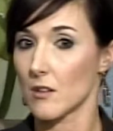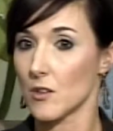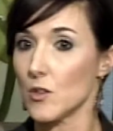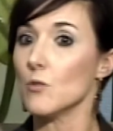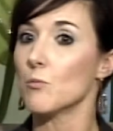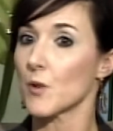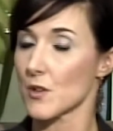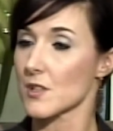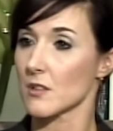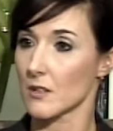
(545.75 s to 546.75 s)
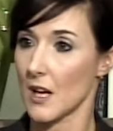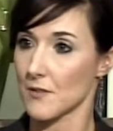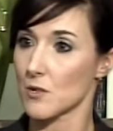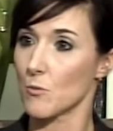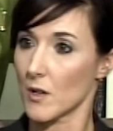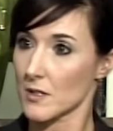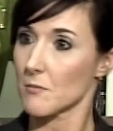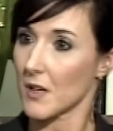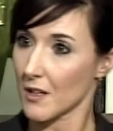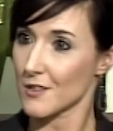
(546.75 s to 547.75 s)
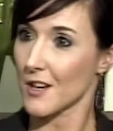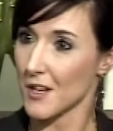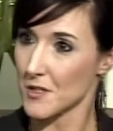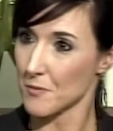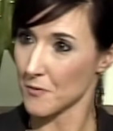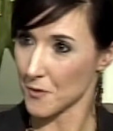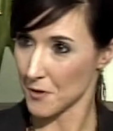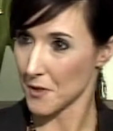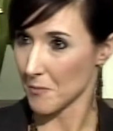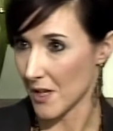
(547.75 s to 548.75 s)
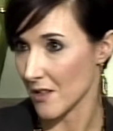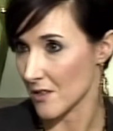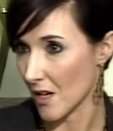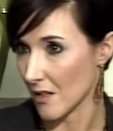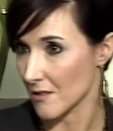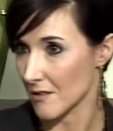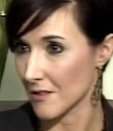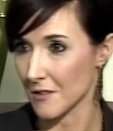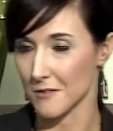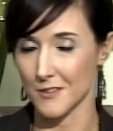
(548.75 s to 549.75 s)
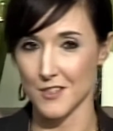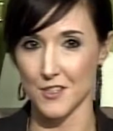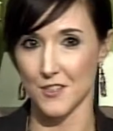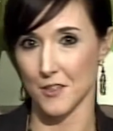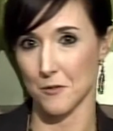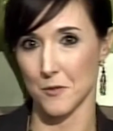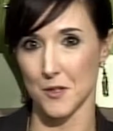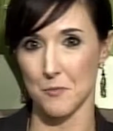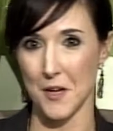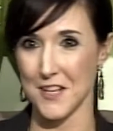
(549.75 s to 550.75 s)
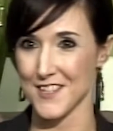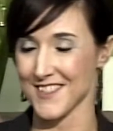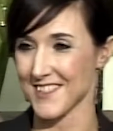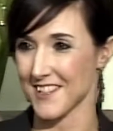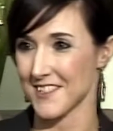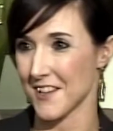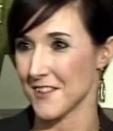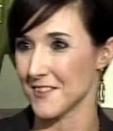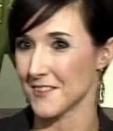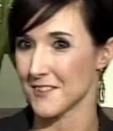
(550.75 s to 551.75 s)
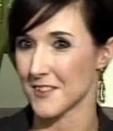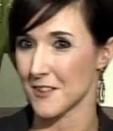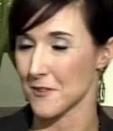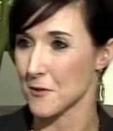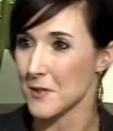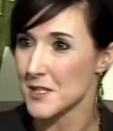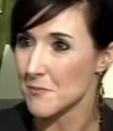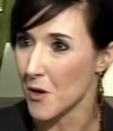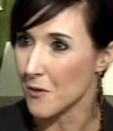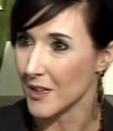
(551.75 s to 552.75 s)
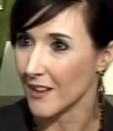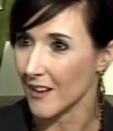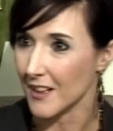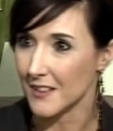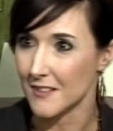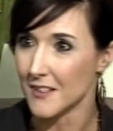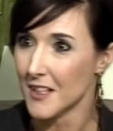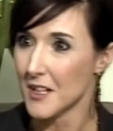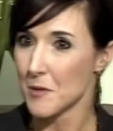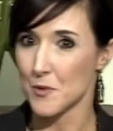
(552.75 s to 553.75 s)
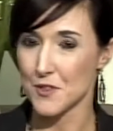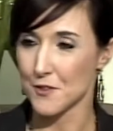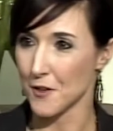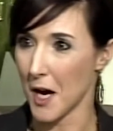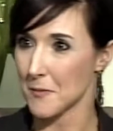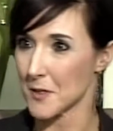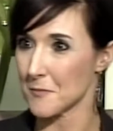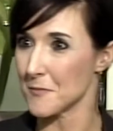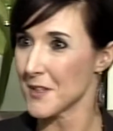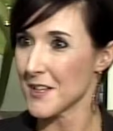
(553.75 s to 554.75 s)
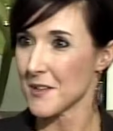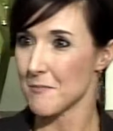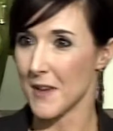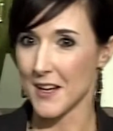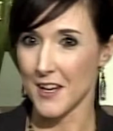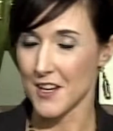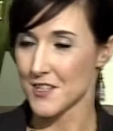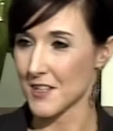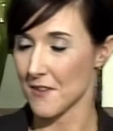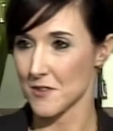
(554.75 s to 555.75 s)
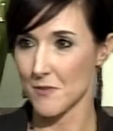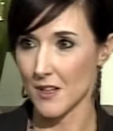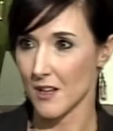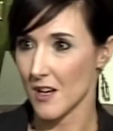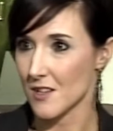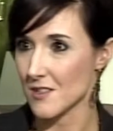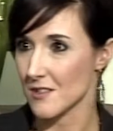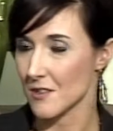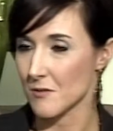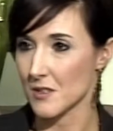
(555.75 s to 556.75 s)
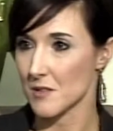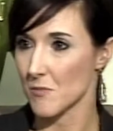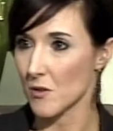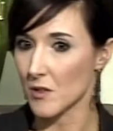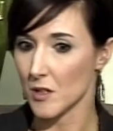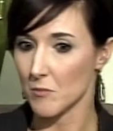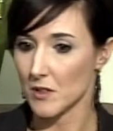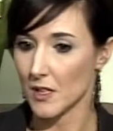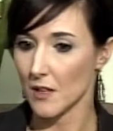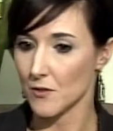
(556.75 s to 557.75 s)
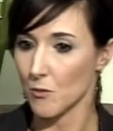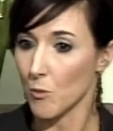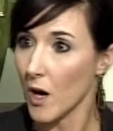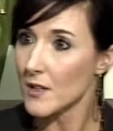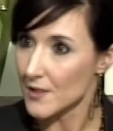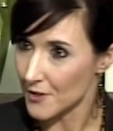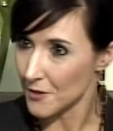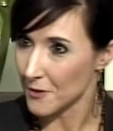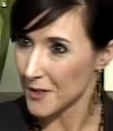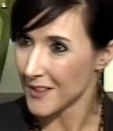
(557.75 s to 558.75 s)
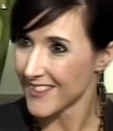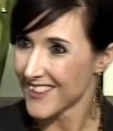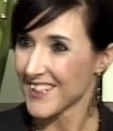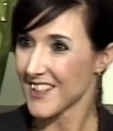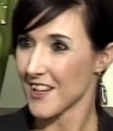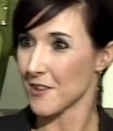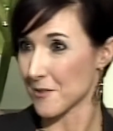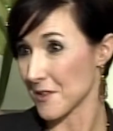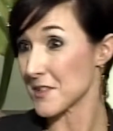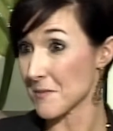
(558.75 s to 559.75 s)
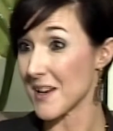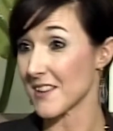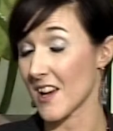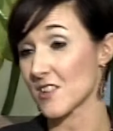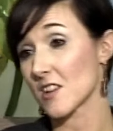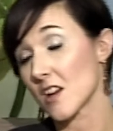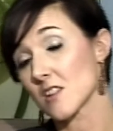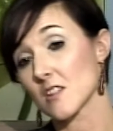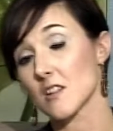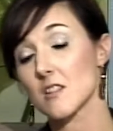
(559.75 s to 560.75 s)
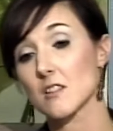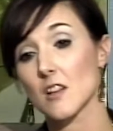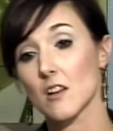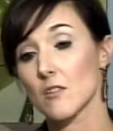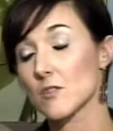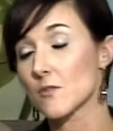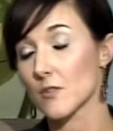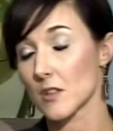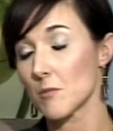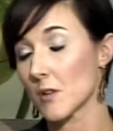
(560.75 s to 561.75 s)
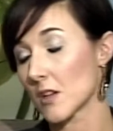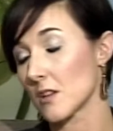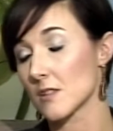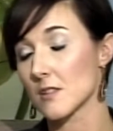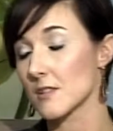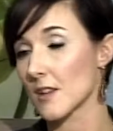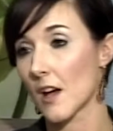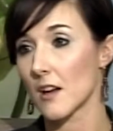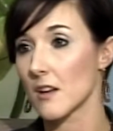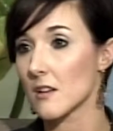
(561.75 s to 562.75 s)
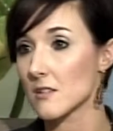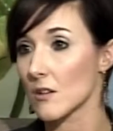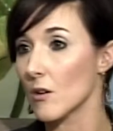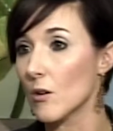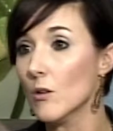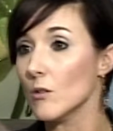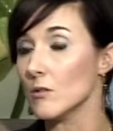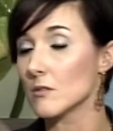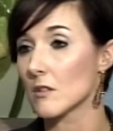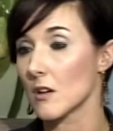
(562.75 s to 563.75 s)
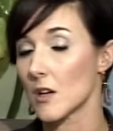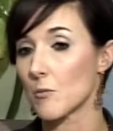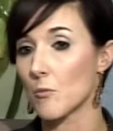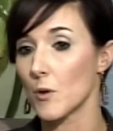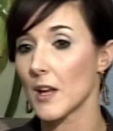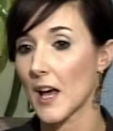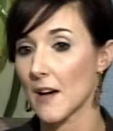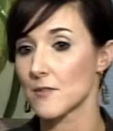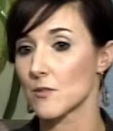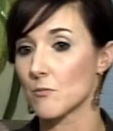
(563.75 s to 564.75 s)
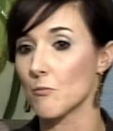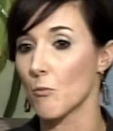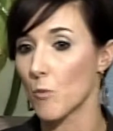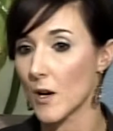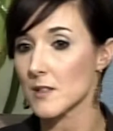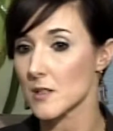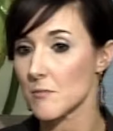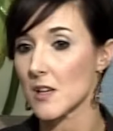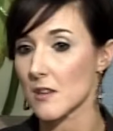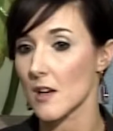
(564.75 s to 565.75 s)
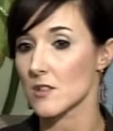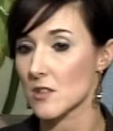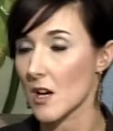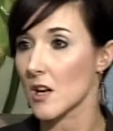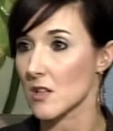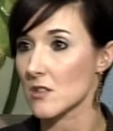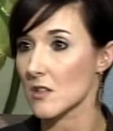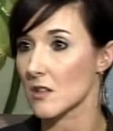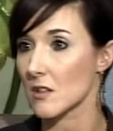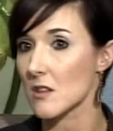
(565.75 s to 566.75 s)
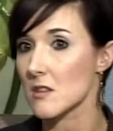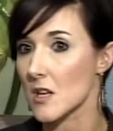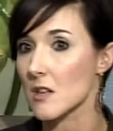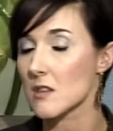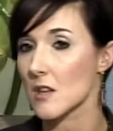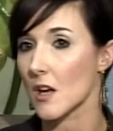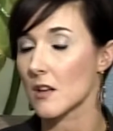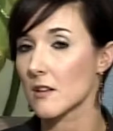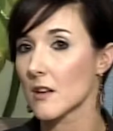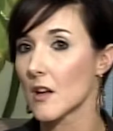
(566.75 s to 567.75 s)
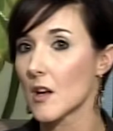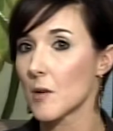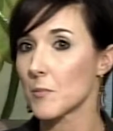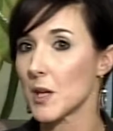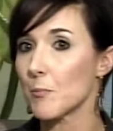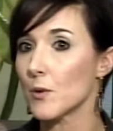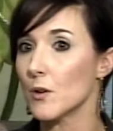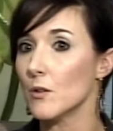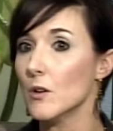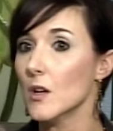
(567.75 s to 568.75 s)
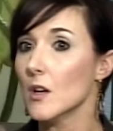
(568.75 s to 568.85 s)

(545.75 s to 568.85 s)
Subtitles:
you personally have to want to make a change before you can make a change. You know, it's just like with patients, I tell, you know, to quit smoking. I can prescribe them medication after medication to quit smoking, but they have to want to do it in order to make that change. And I think that goes for anybody, society as a whole. We have to want to make that change. And I think that people